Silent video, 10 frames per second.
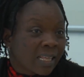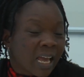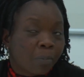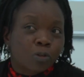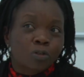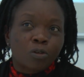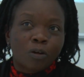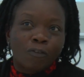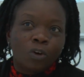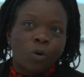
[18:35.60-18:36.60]
they're able to sort
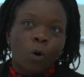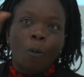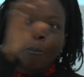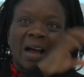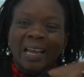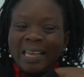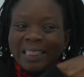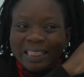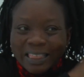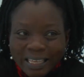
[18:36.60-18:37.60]
of go back
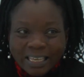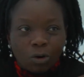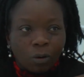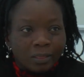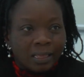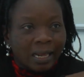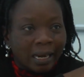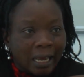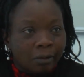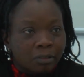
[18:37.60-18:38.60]
and think on their
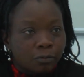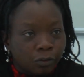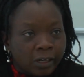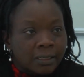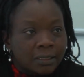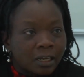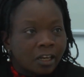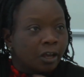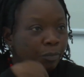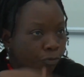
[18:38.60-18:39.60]
lives first
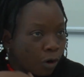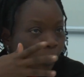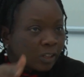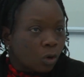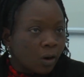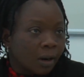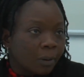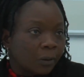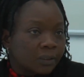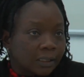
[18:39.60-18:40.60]
before we talk
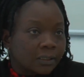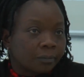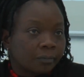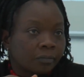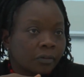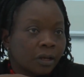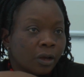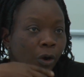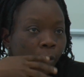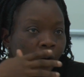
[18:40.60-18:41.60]
about it.
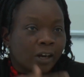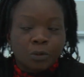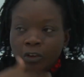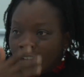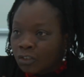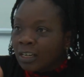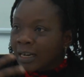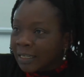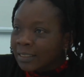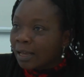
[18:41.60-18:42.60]
Whereas when you are doing
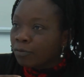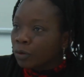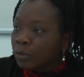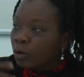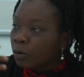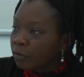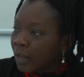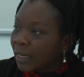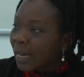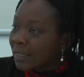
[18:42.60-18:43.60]
an interview, it's sort of
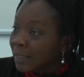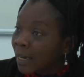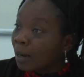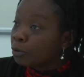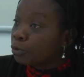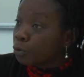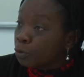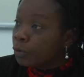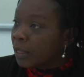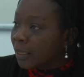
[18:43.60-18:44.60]
like as it comes to
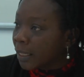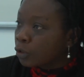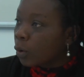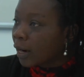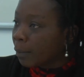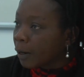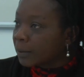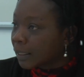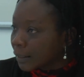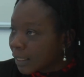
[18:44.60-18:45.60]
you, then they talk
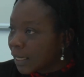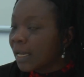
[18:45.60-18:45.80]
about it.